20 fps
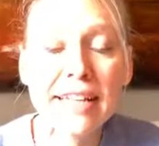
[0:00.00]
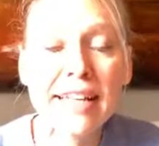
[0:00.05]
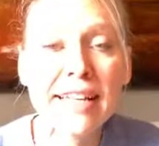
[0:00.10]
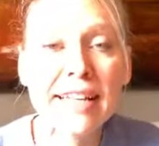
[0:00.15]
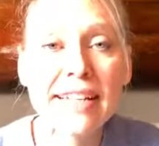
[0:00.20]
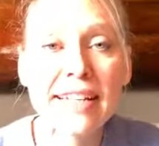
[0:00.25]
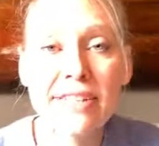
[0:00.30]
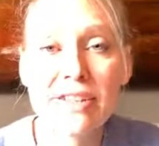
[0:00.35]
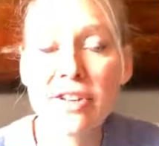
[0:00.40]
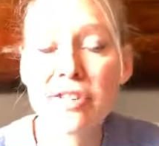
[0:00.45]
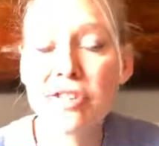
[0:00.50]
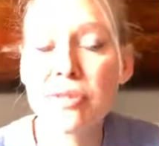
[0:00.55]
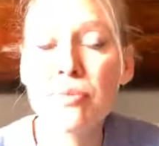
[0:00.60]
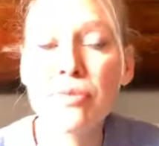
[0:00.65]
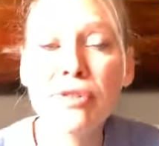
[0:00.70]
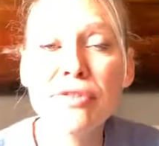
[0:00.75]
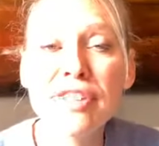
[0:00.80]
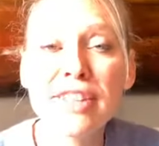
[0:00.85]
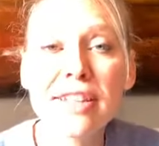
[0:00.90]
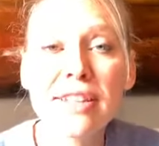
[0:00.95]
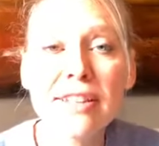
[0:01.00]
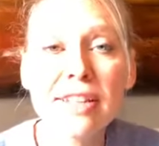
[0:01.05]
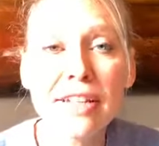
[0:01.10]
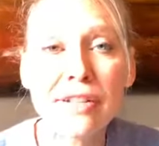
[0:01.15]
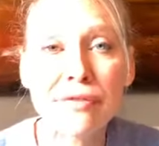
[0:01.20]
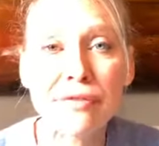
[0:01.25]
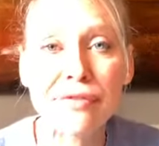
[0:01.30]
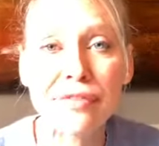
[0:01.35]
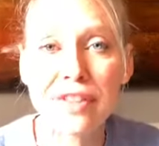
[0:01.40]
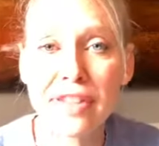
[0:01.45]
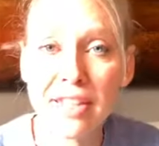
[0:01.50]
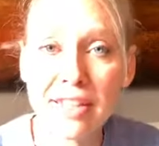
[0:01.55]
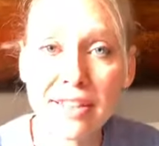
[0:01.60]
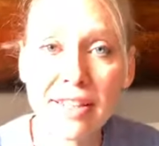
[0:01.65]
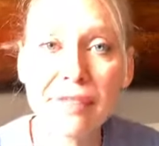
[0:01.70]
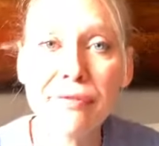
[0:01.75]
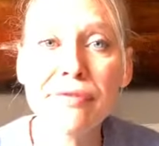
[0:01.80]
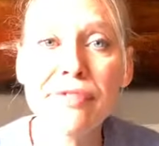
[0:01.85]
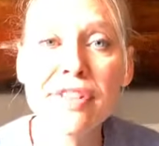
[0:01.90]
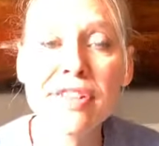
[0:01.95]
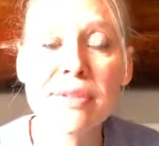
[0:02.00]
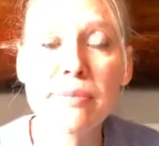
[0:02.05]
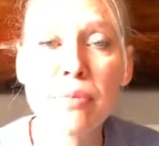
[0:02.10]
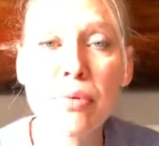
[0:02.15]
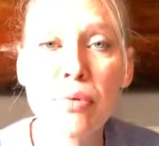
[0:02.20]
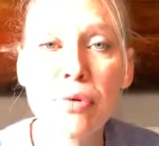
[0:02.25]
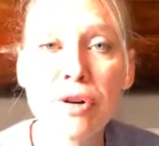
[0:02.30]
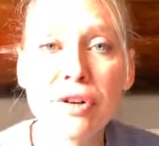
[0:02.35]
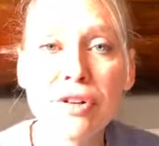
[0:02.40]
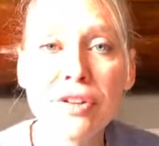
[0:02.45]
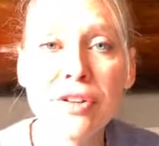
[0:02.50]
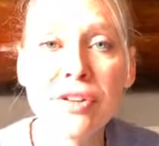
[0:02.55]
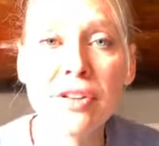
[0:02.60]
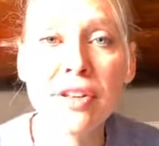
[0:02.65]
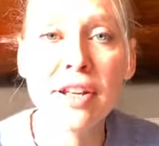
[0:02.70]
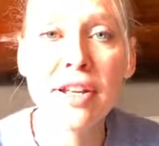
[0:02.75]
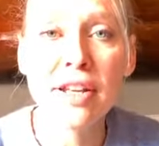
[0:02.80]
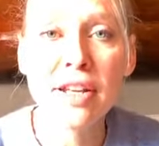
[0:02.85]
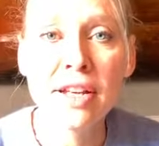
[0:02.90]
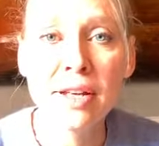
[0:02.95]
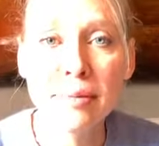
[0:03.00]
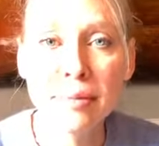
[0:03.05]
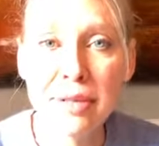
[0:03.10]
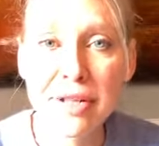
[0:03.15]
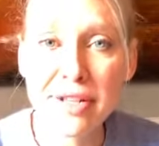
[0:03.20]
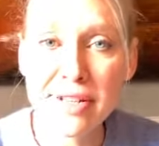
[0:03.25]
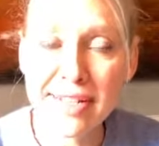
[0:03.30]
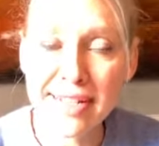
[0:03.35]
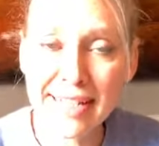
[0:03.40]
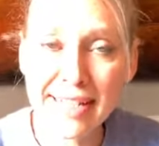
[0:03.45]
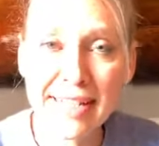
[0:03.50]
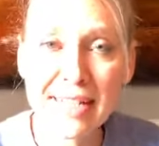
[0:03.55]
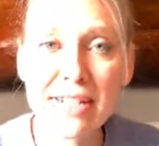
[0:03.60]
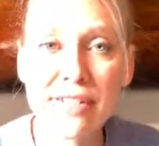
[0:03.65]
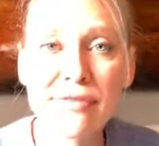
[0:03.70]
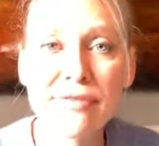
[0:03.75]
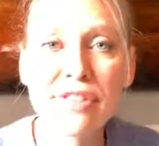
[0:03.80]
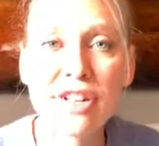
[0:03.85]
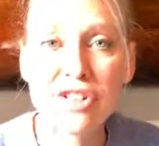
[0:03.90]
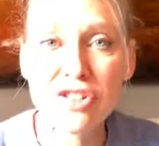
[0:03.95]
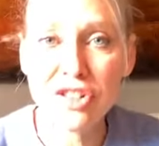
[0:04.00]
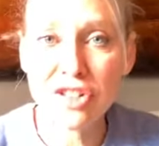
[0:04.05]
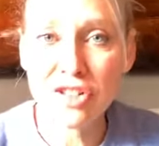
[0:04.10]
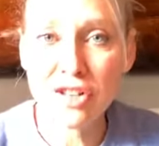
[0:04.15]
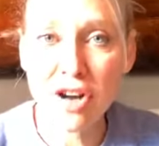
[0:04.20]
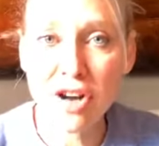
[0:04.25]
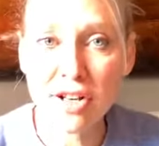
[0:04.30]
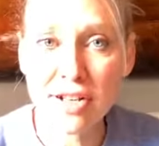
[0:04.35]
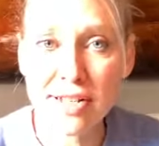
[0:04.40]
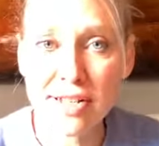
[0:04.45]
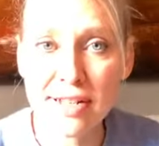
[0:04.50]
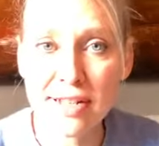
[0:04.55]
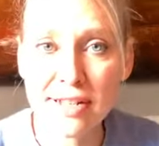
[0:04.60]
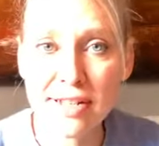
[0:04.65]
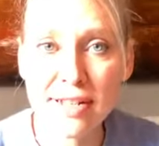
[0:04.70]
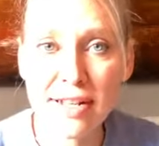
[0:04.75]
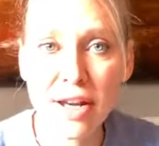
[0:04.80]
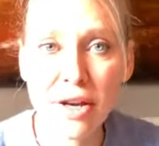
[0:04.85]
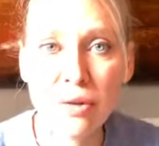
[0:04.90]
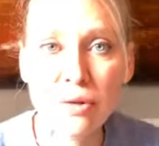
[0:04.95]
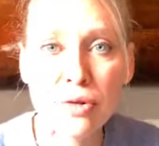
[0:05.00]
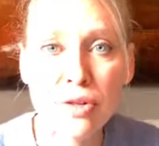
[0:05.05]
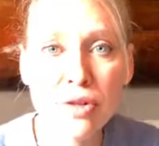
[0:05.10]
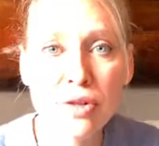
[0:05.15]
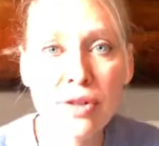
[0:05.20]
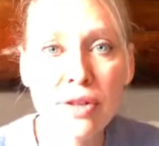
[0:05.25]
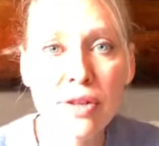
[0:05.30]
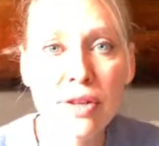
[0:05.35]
And it's also moving the lymph, and the lymph is important because it's flushing toxins out.